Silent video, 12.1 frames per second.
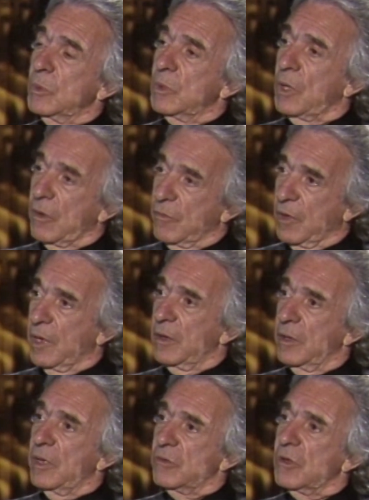A lot of
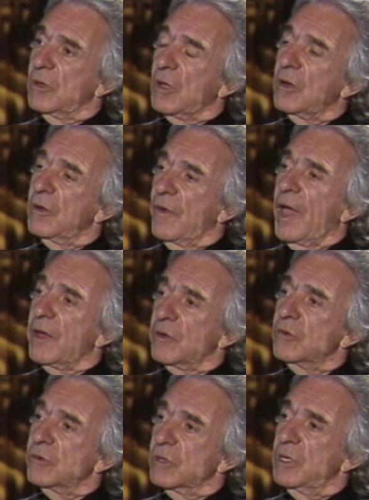a lot of
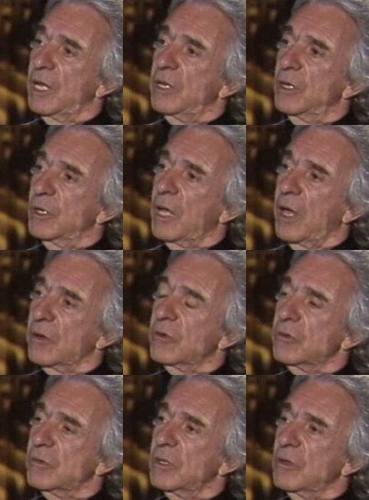actors, Canadian
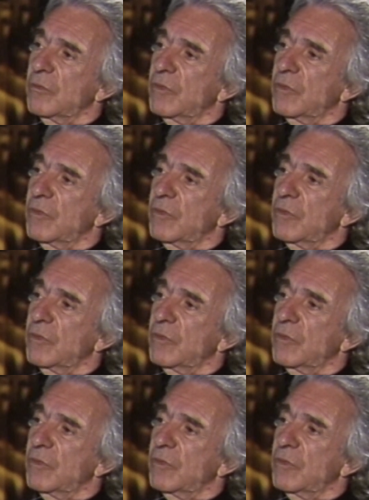actors in the film.